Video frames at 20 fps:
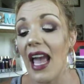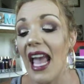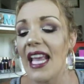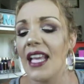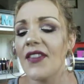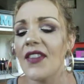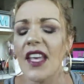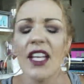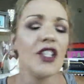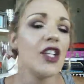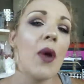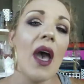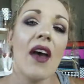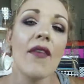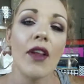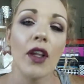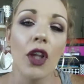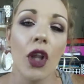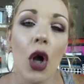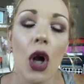And they do
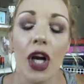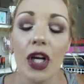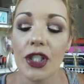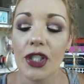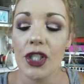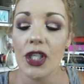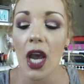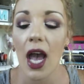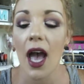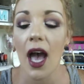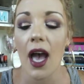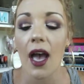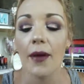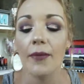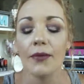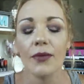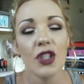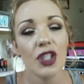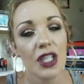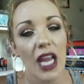have a large
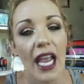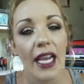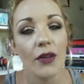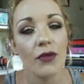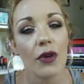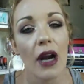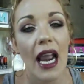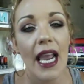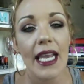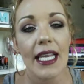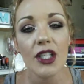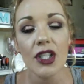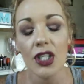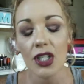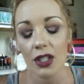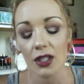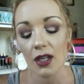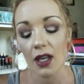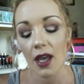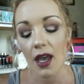shade
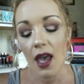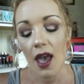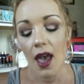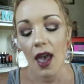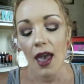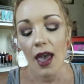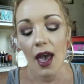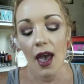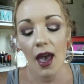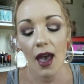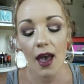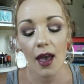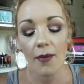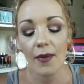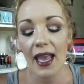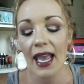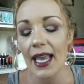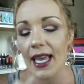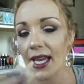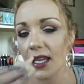range.
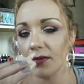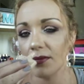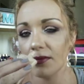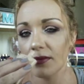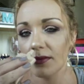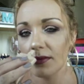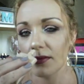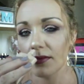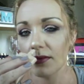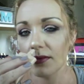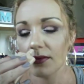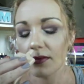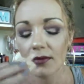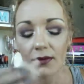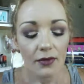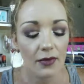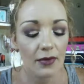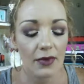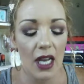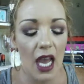And
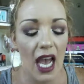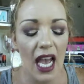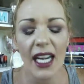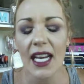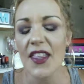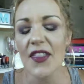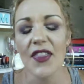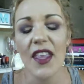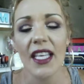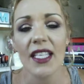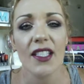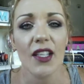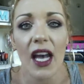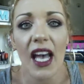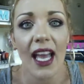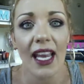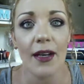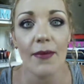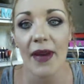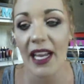no, I didn't think so. I
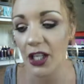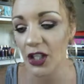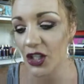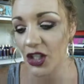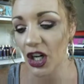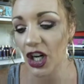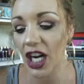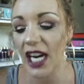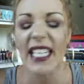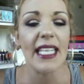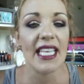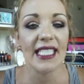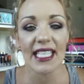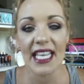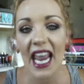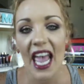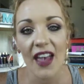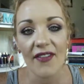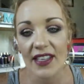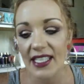had to make sure. It
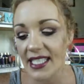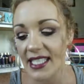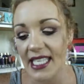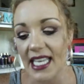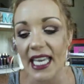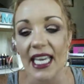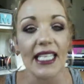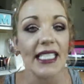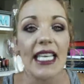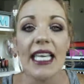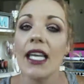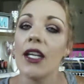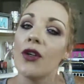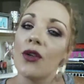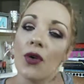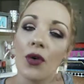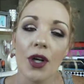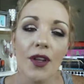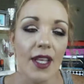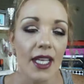doesn't have a scent.
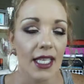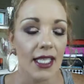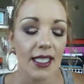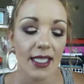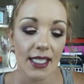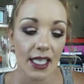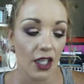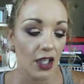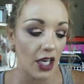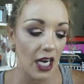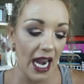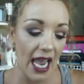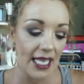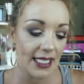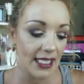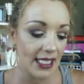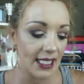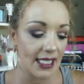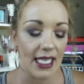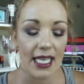Nor the concealer
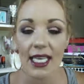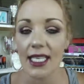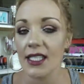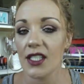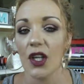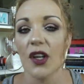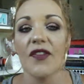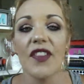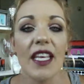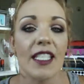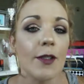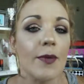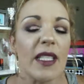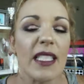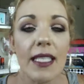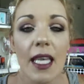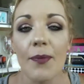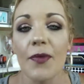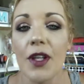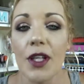has a scent. So if that's
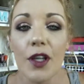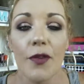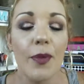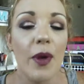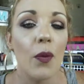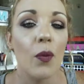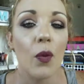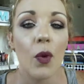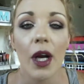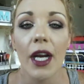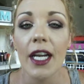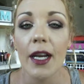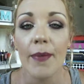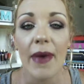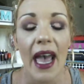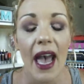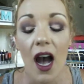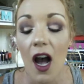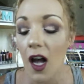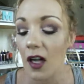been something you've been worried
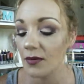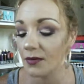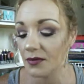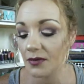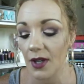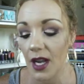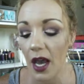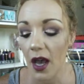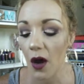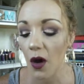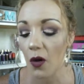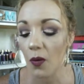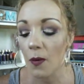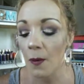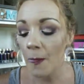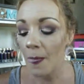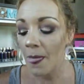about, no.